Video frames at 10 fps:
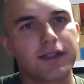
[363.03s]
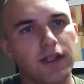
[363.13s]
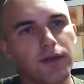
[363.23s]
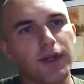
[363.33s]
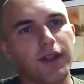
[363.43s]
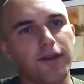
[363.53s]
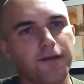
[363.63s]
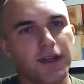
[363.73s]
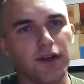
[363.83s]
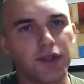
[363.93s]
salute in the
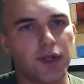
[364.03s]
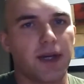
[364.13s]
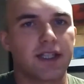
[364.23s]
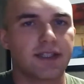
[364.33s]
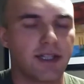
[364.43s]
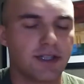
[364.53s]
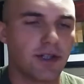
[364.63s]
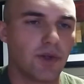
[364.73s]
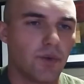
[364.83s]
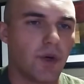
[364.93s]
field and by
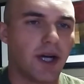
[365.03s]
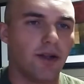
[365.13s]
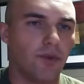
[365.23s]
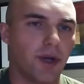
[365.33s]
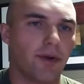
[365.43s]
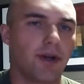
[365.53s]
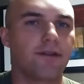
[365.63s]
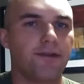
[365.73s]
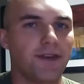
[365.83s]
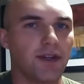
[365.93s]
extension while wearing
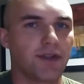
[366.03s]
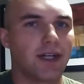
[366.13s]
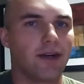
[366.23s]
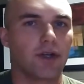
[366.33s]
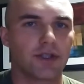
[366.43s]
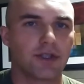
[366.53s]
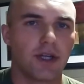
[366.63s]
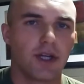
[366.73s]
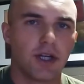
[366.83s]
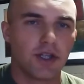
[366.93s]
field covers.
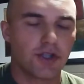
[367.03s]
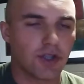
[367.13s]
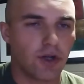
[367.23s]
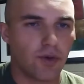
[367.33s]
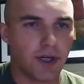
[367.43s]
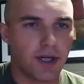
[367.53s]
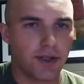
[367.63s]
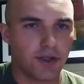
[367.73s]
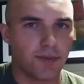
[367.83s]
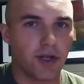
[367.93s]
So uh,
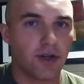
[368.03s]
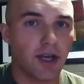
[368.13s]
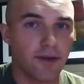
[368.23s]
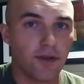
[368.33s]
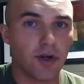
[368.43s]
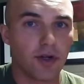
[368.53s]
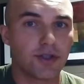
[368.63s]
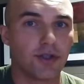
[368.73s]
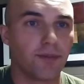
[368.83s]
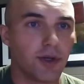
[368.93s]
these would be your
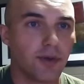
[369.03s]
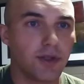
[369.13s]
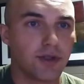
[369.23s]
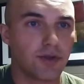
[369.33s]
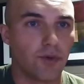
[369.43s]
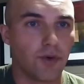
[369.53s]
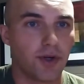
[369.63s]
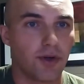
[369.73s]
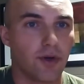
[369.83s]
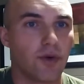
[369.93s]
Kevlars, your boonies, or
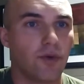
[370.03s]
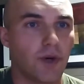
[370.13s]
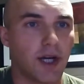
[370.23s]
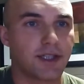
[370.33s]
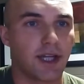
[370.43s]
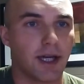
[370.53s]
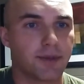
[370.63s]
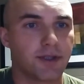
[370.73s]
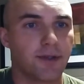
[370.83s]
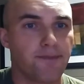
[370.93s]
your watch
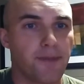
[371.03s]
caps.